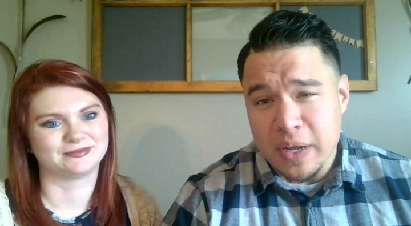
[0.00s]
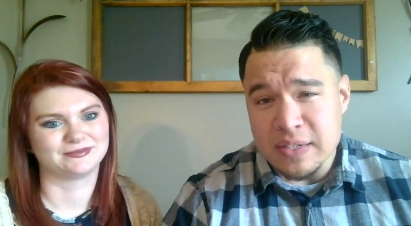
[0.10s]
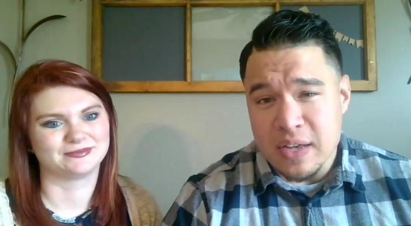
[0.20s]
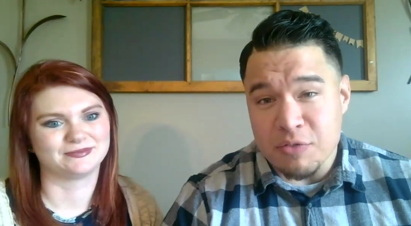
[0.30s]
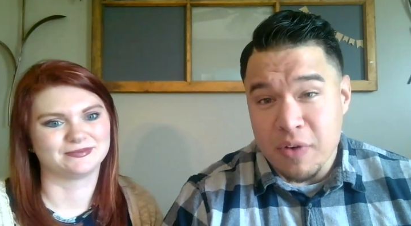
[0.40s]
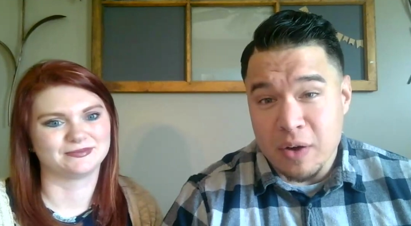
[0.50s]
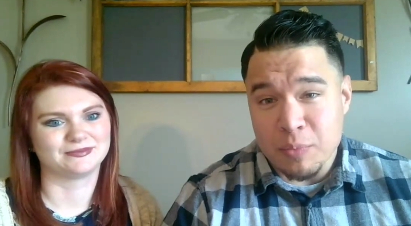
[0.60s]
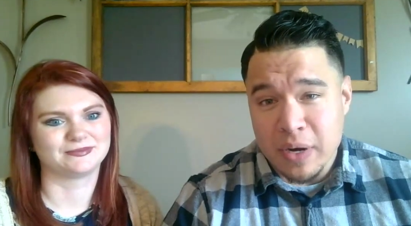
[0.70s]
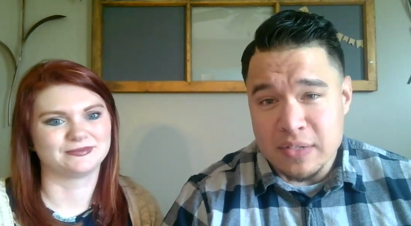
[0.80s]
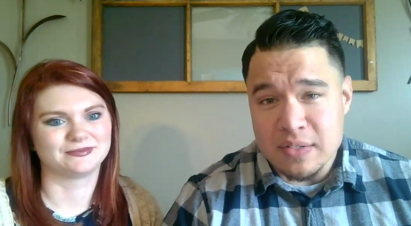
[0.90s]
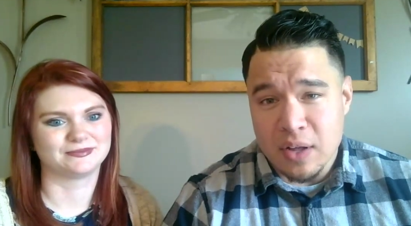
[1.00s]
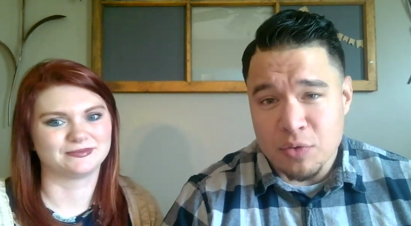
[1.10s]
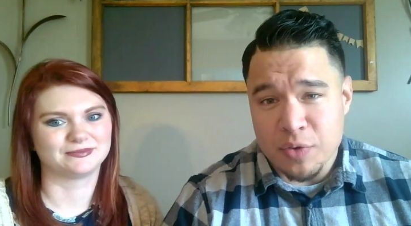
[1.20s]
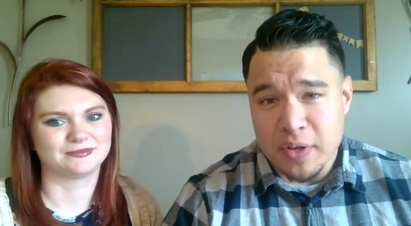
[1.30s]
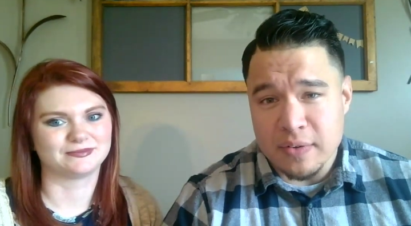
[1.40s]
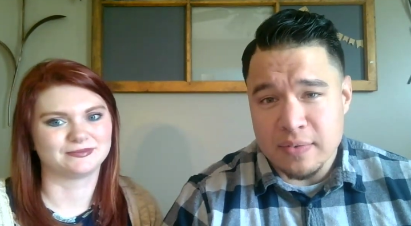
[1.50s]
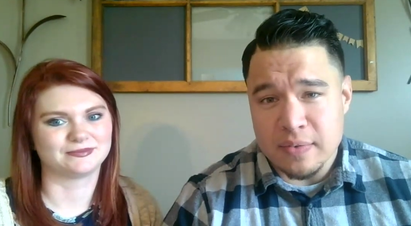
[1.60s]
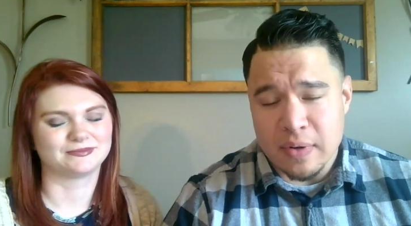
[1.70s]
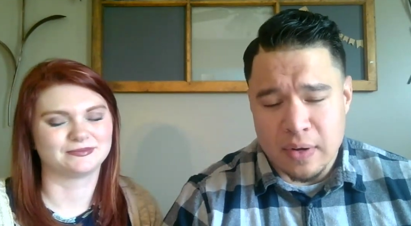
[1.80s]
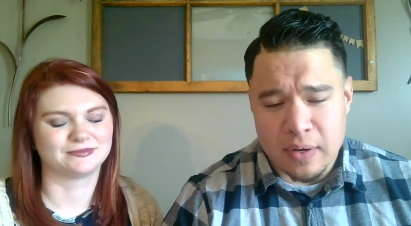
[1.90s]
Speaker 1: place I found myself in.
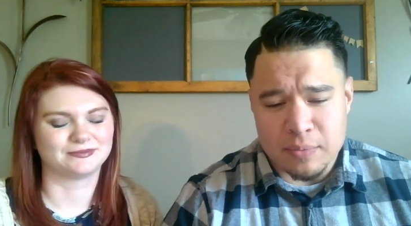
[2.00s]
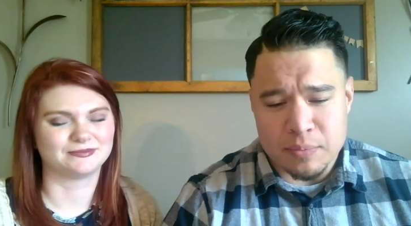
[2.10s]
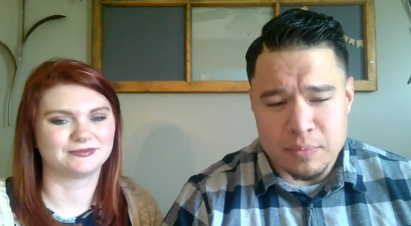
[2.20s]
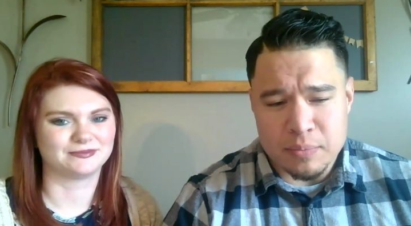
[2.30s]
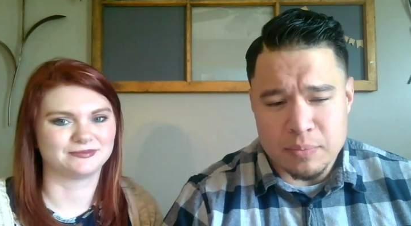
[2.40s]
Um,